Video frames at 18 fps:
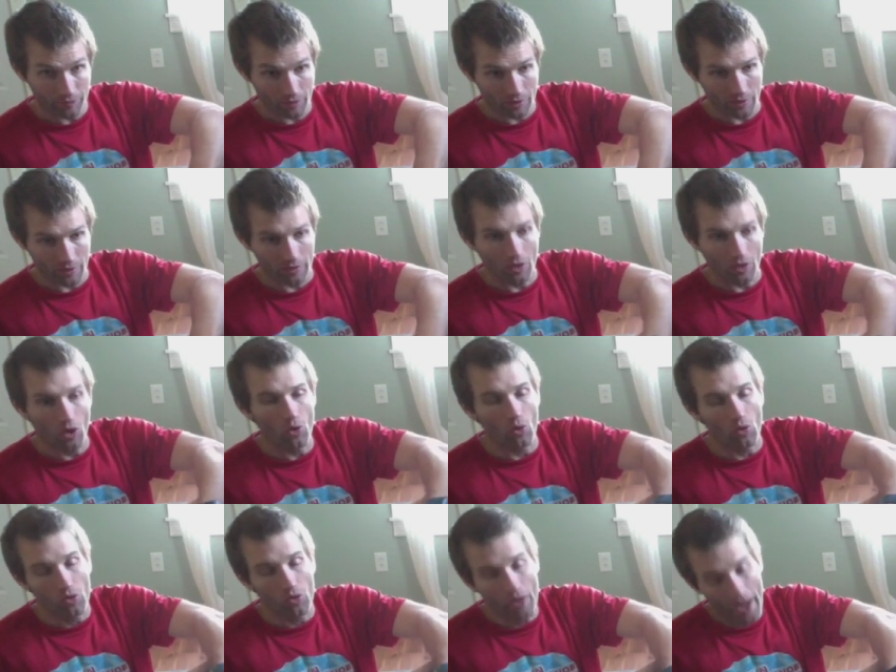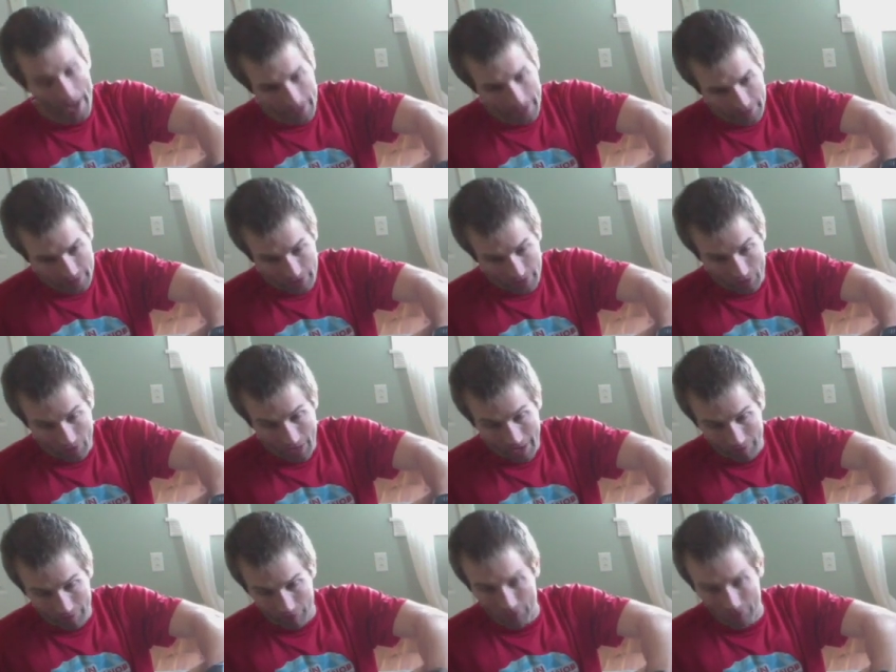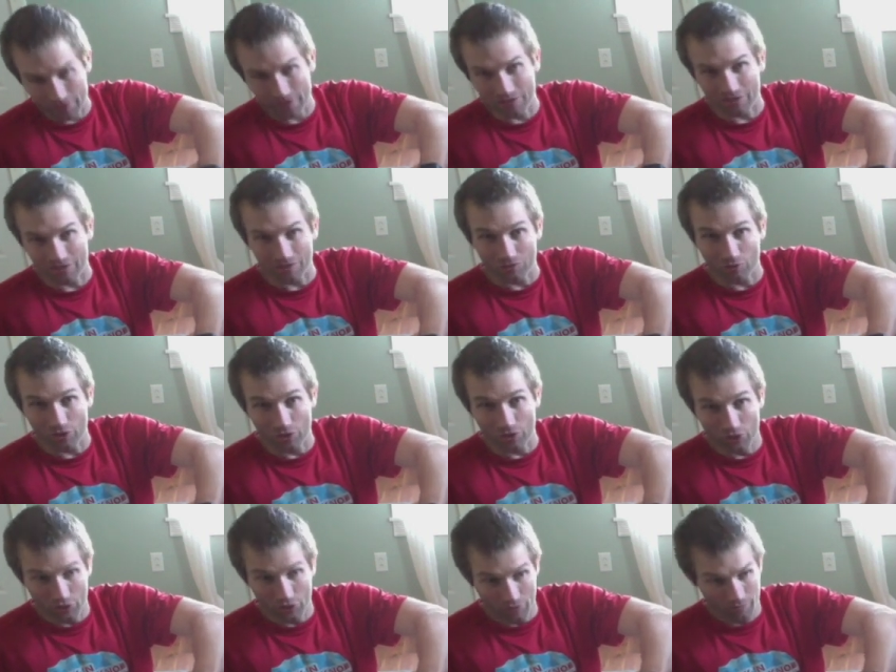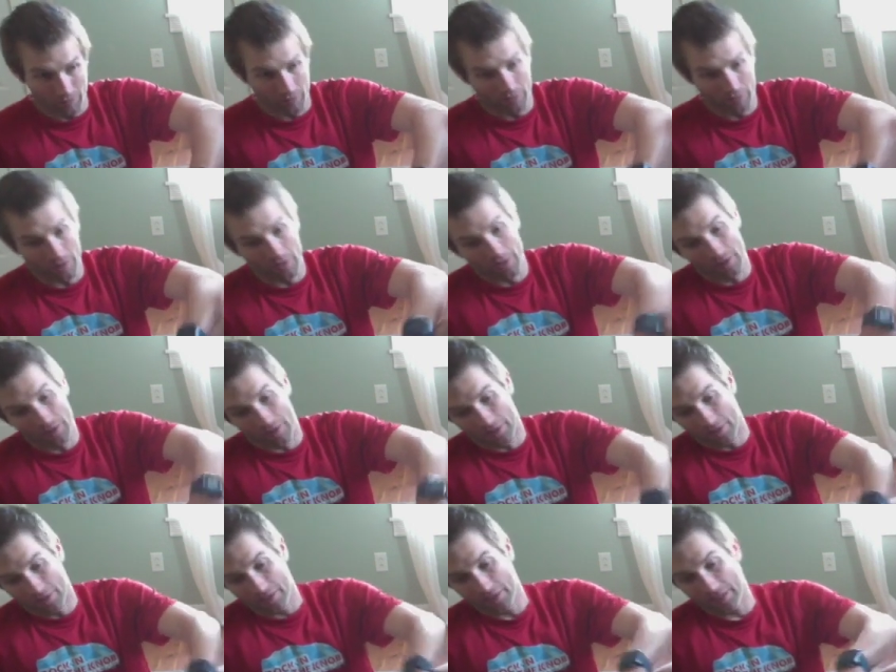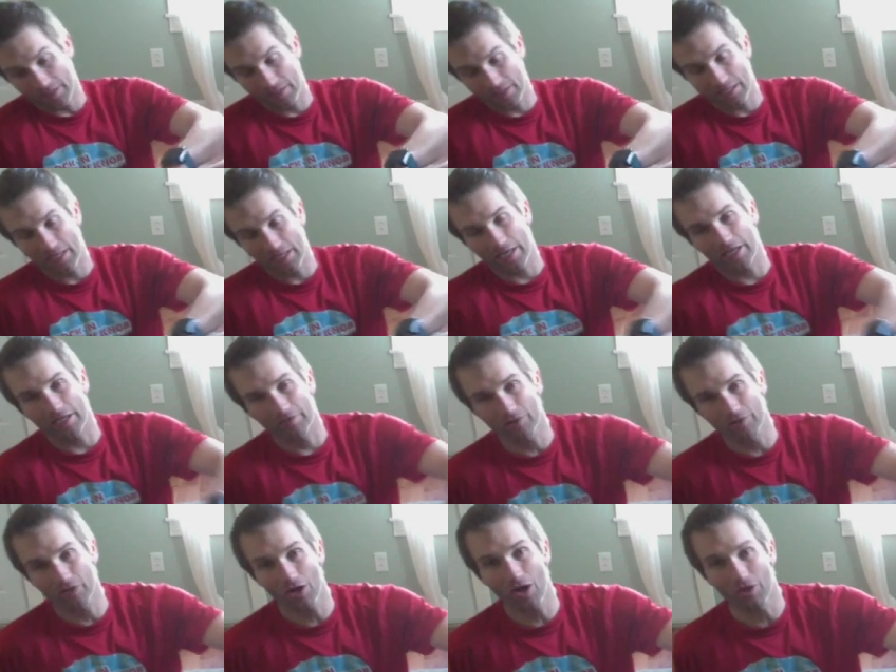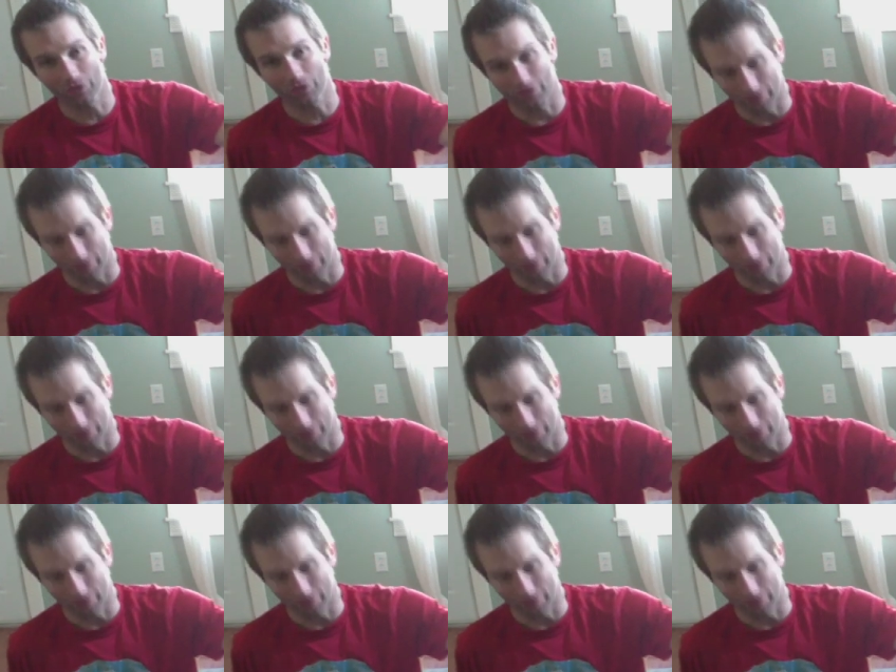and hold that until that releases, which tends to take even longer.